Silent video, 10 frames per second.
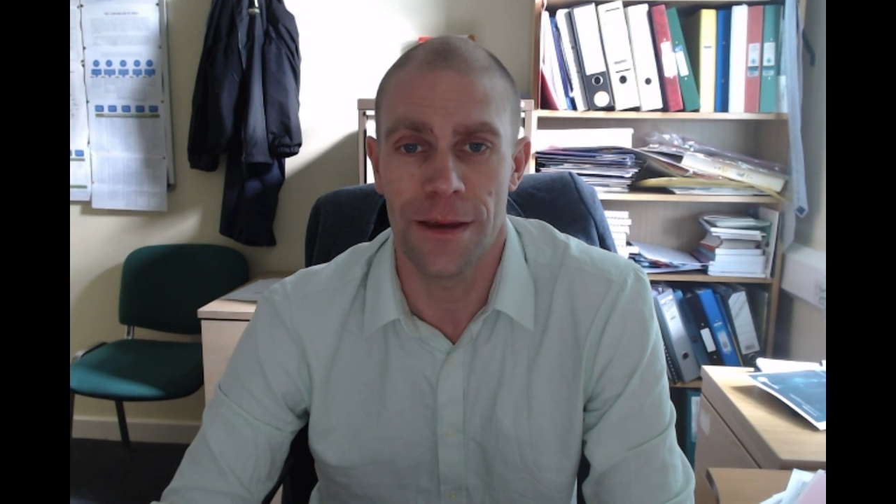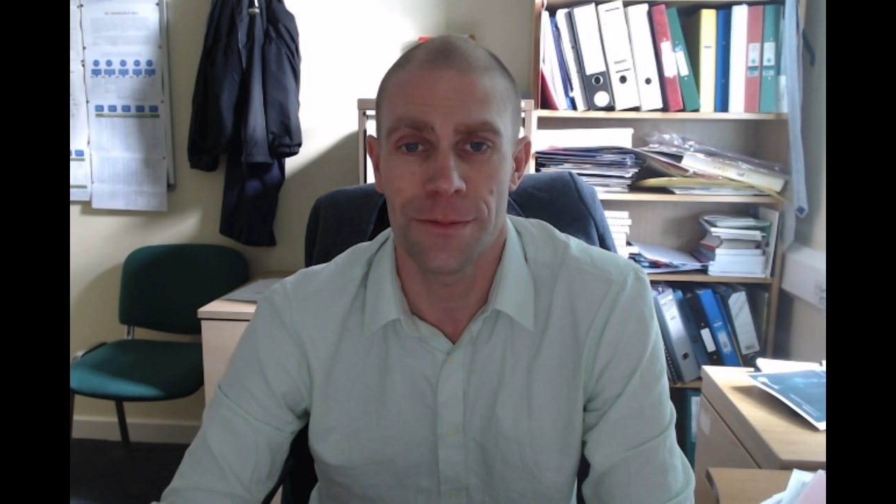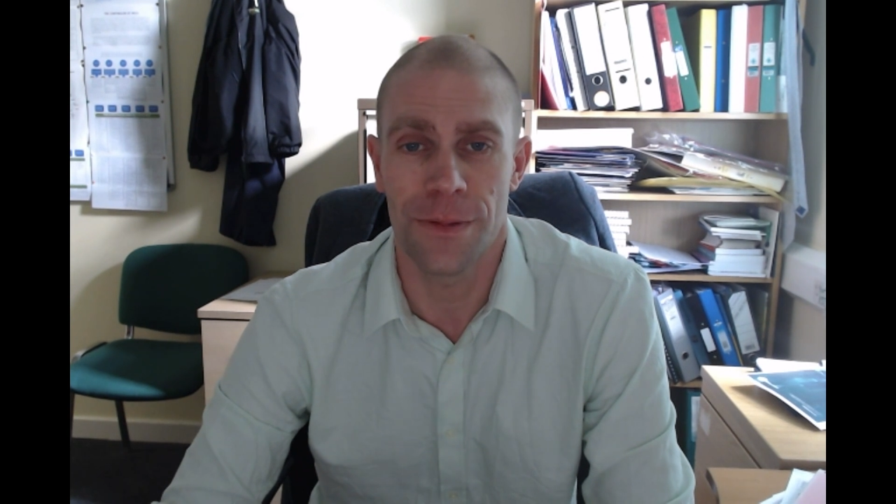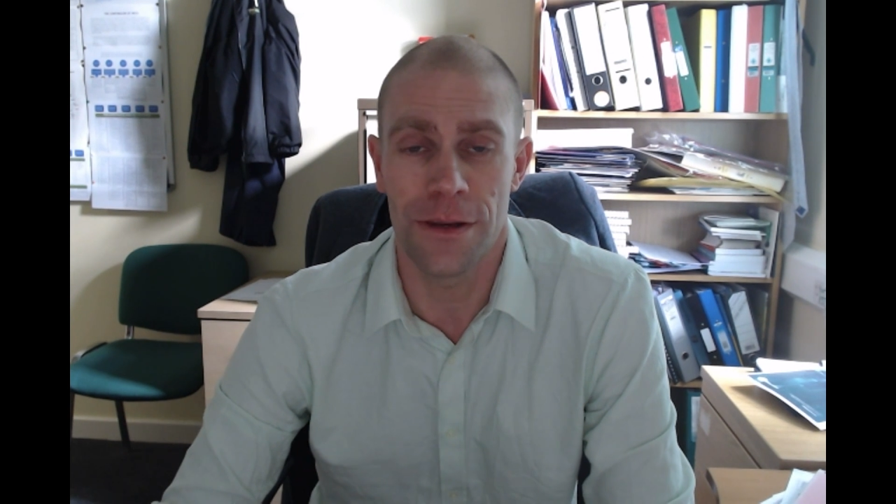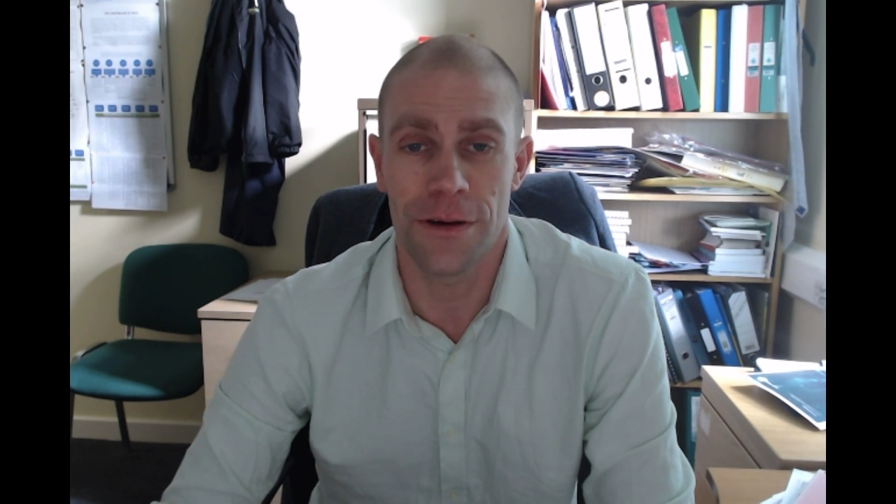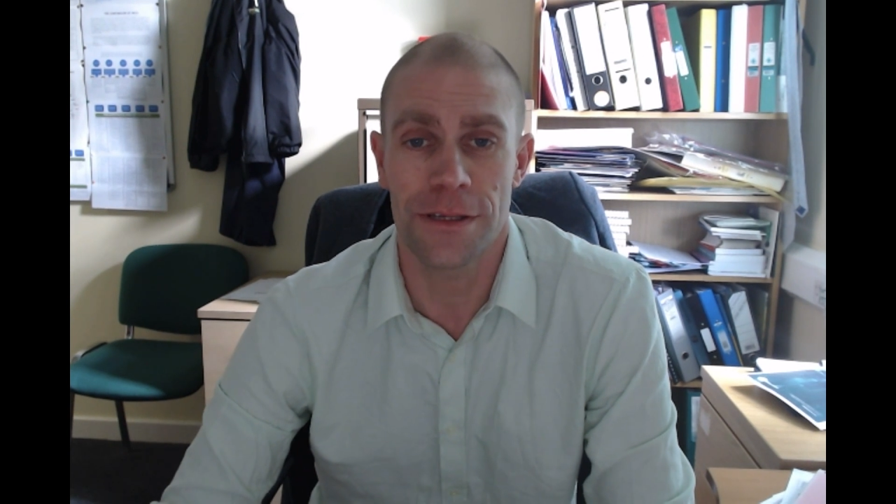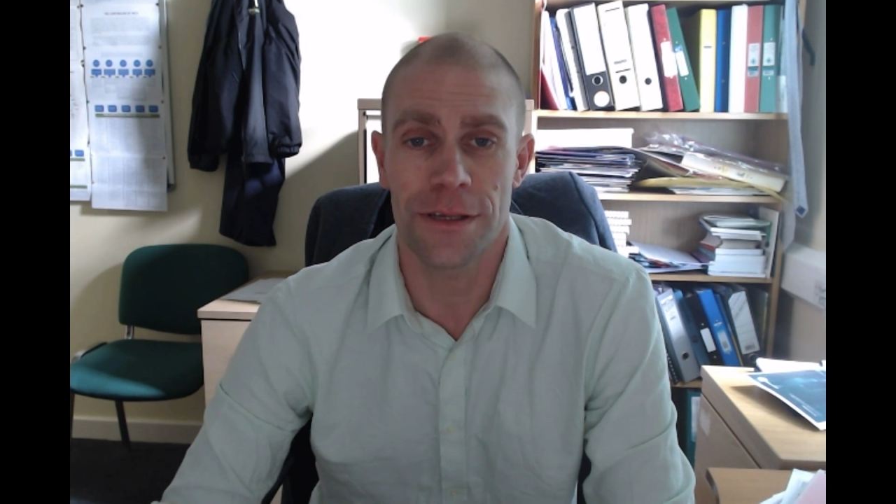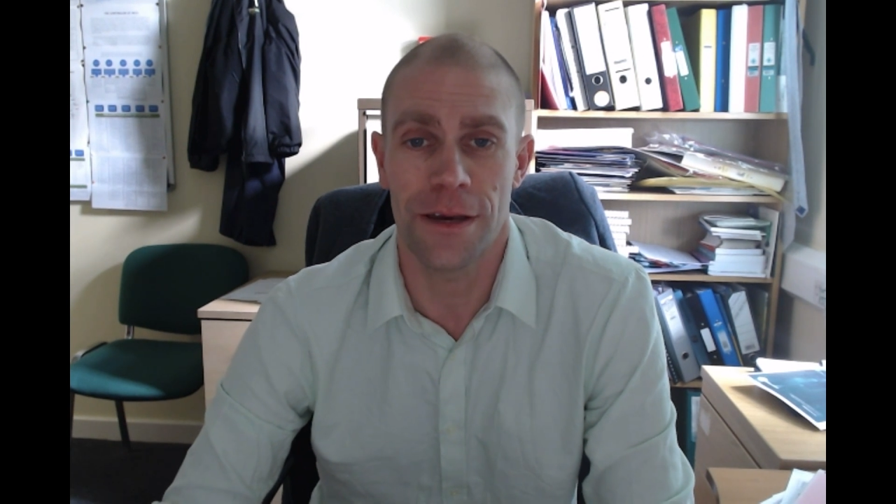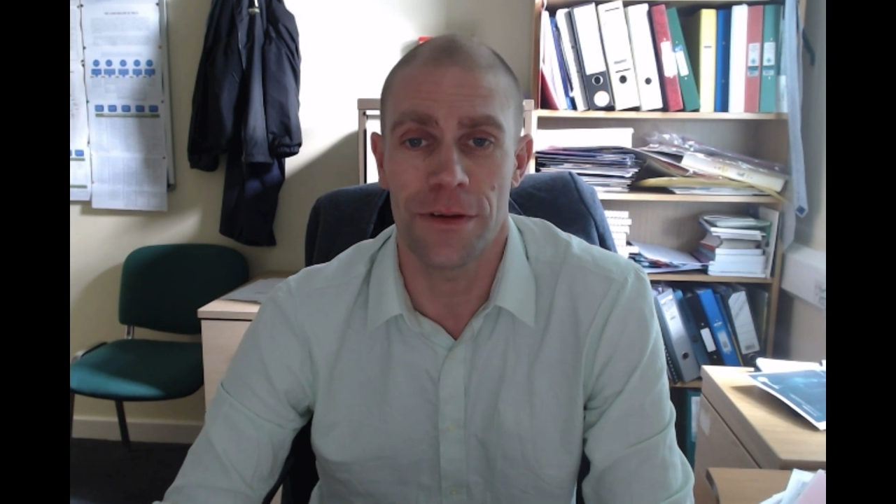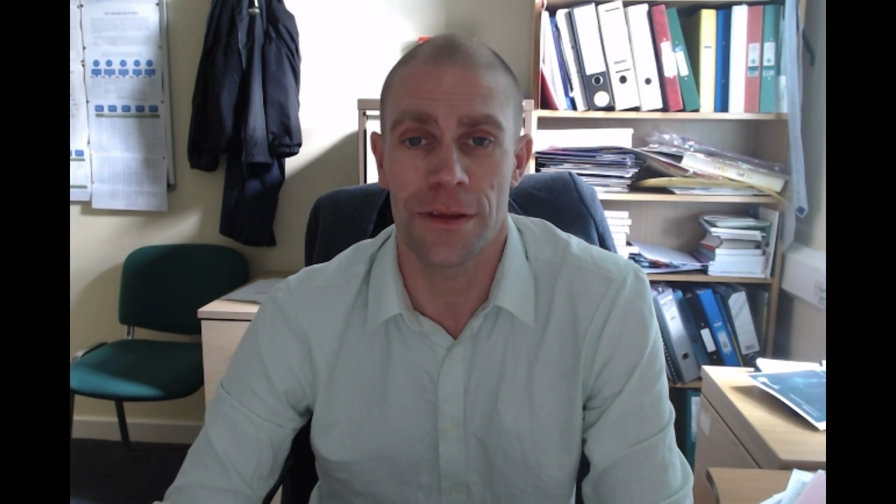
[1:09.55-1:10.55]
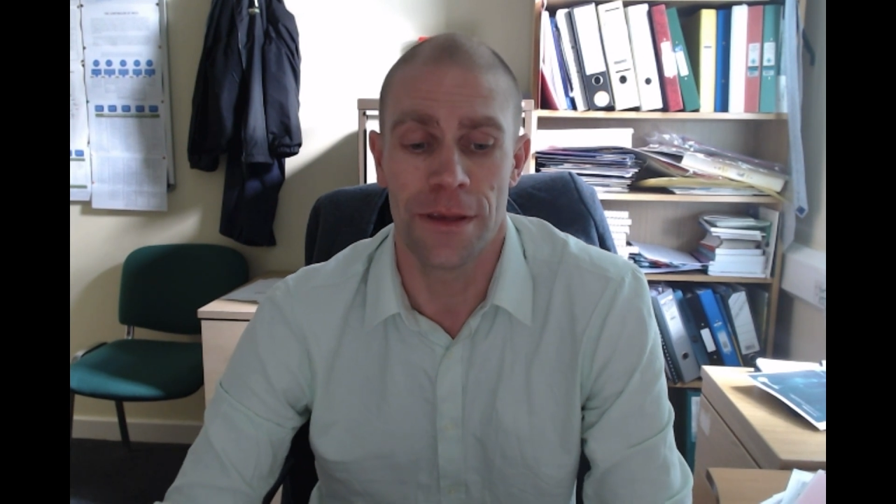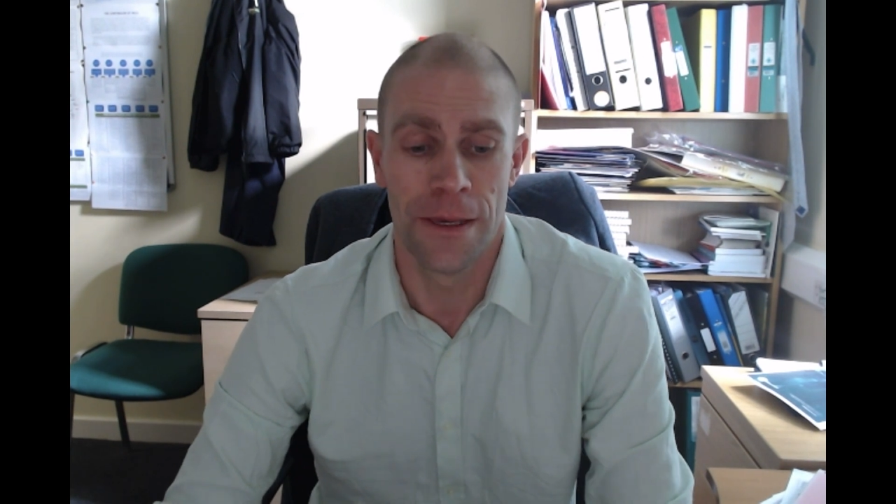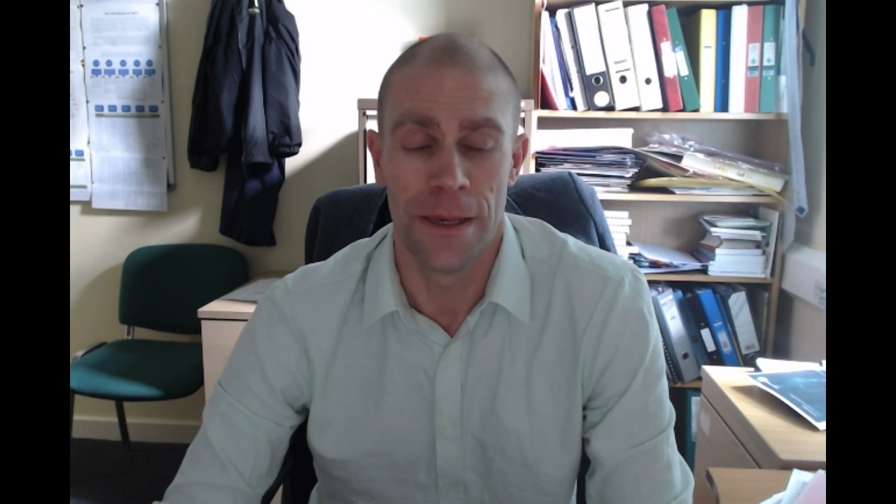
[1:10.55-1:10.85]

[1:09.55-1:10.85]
It's been nice having